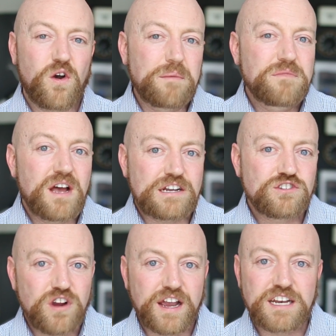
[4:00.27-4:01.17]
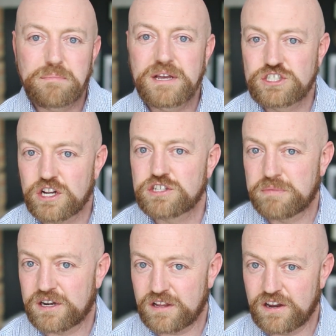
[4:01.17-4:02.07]
know I'm not trying to be
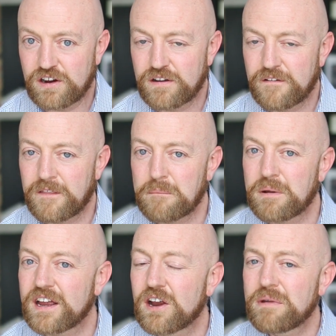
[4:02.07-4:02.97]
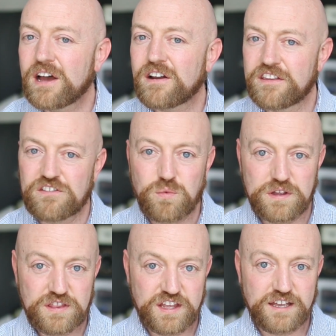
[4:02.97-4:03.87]
judgmental here, but hear me out on this
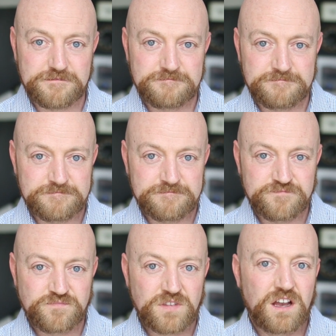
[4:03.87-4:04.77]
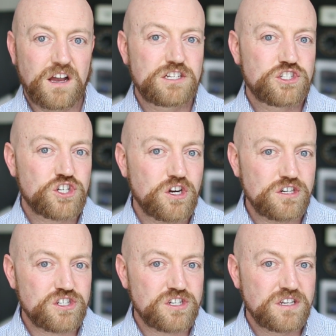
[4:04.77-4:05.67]
one thing. A
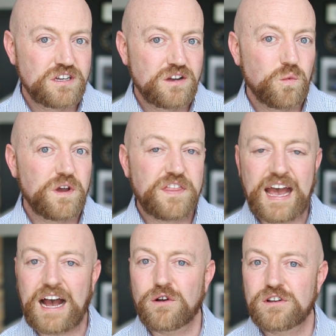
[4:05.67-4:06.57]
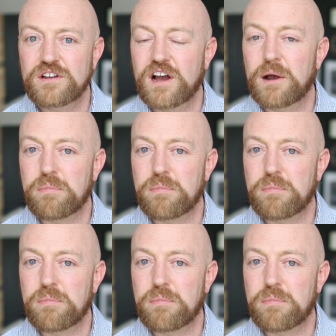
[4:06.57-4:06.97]
church without a